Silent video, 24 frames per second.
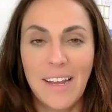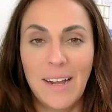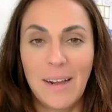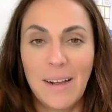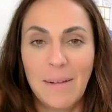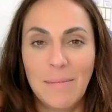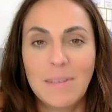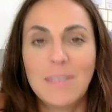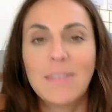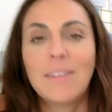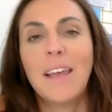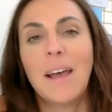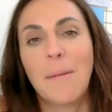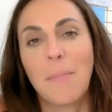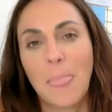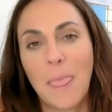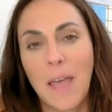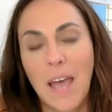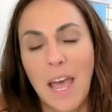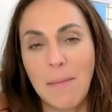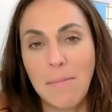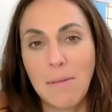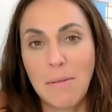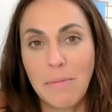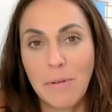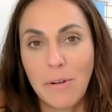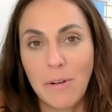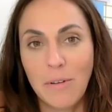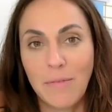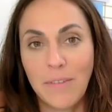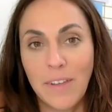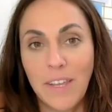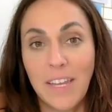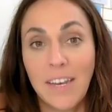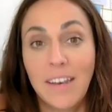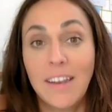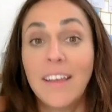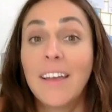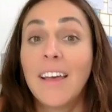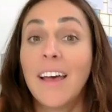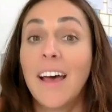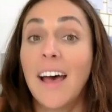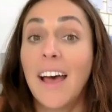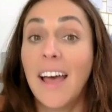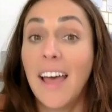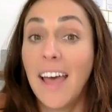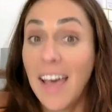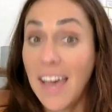um, so, yeah, ibuprofen
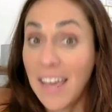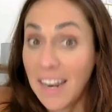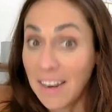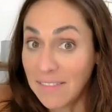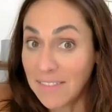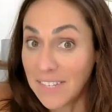ahead